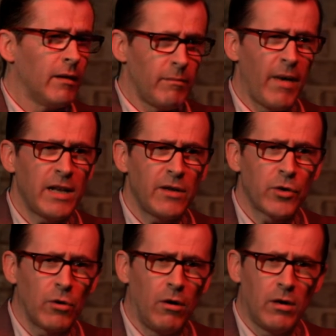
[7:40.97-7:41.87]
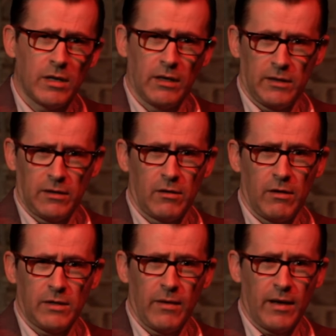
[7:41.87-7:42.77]
many of your audience are
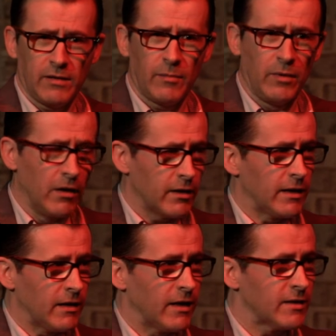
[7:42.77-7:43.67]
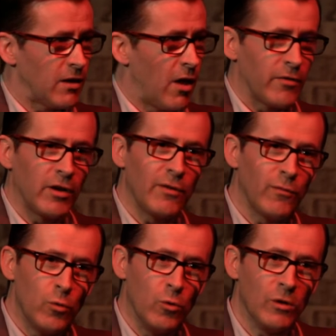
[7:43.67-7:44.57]
going to end up looking like slovenly
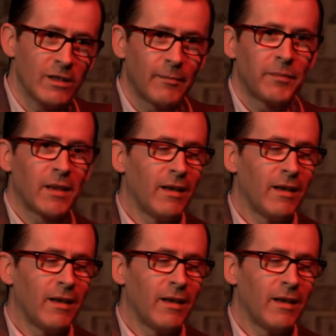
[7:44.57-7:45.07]
fools,